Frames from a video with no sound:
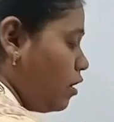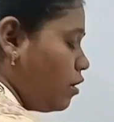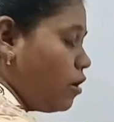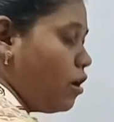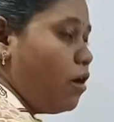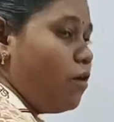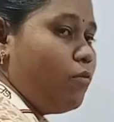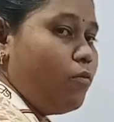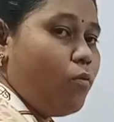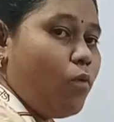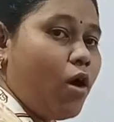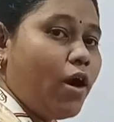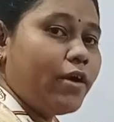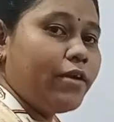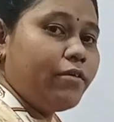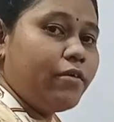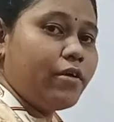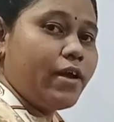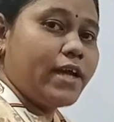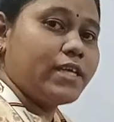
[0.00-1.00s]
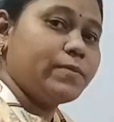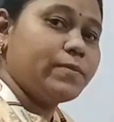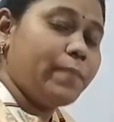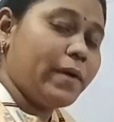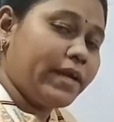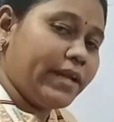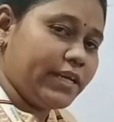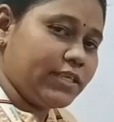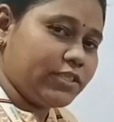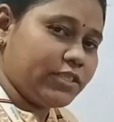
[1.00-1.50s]
Now what your
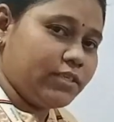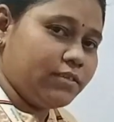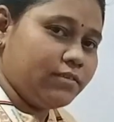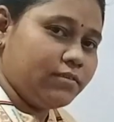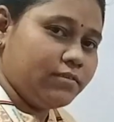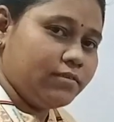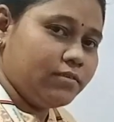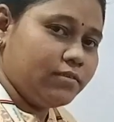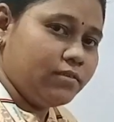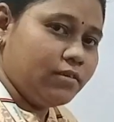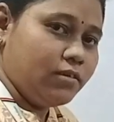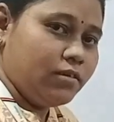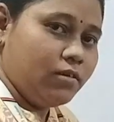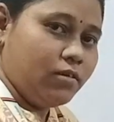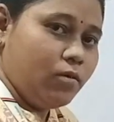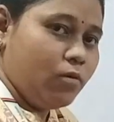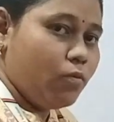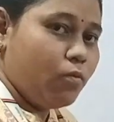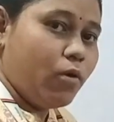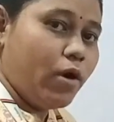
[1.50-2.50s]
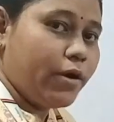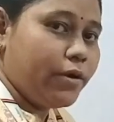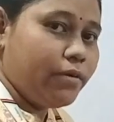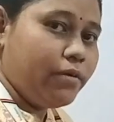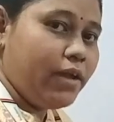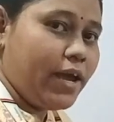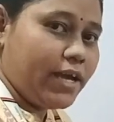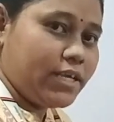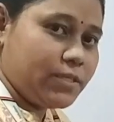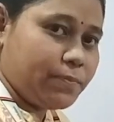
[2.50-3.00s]
expectation? What
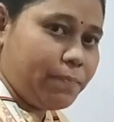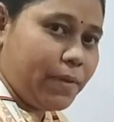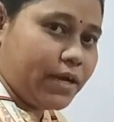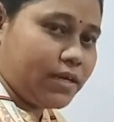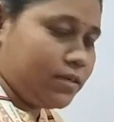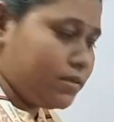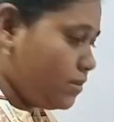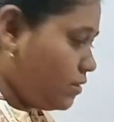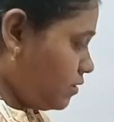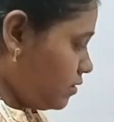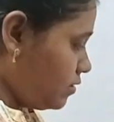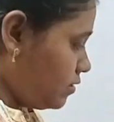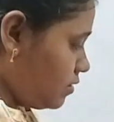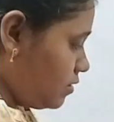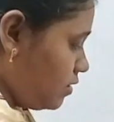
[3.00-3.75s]
you expect